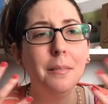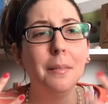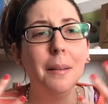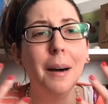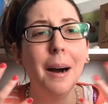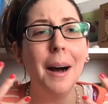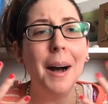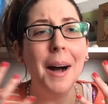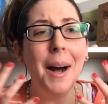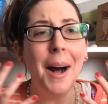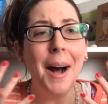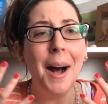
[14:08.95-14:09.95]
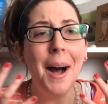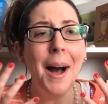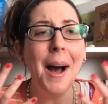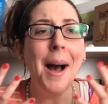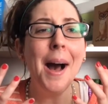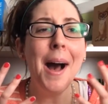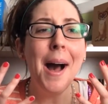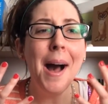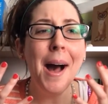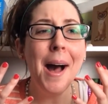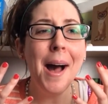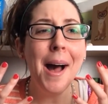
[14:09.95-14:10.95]

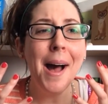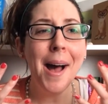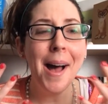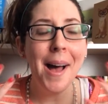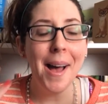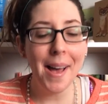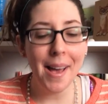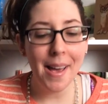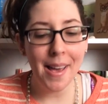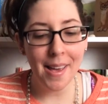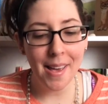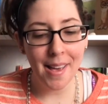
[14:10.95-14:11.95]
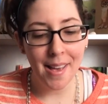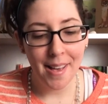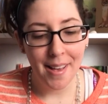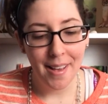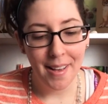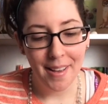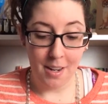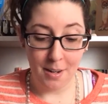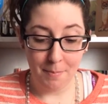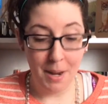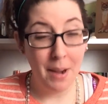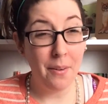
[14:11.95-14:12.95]

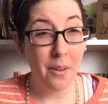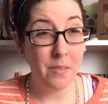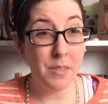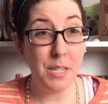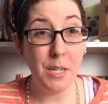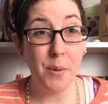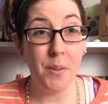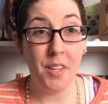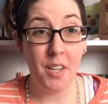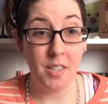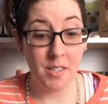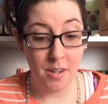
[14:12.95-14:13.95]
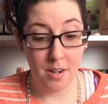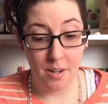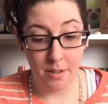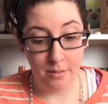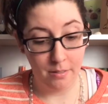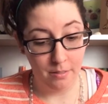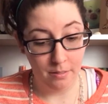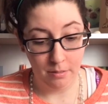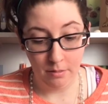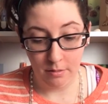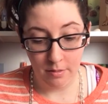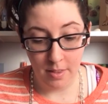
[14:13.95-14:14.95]
Now I don't have to deal with it. So
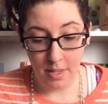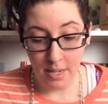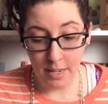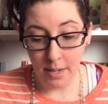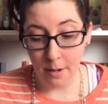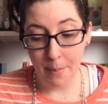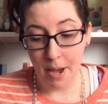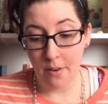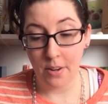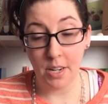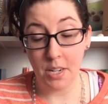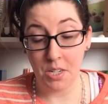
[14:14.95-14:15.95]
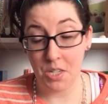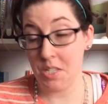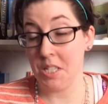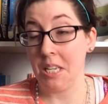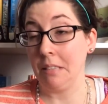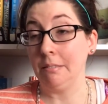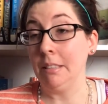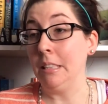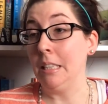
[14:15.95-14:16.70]
thinking about it, it's just like,